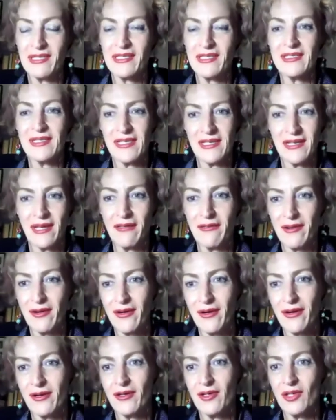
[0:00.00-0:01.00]
and
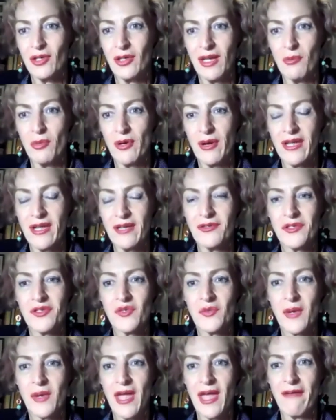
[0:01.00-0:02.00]
other collaborators
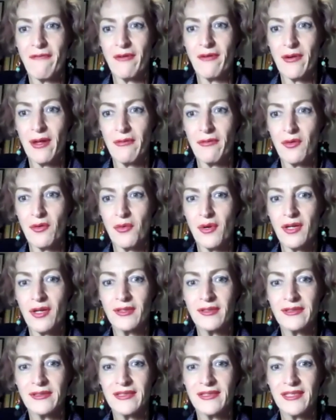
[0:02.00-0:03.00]
we have around the
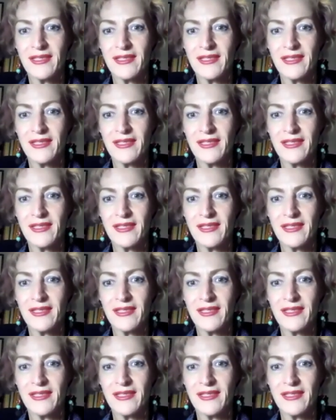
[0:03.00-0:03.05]
world.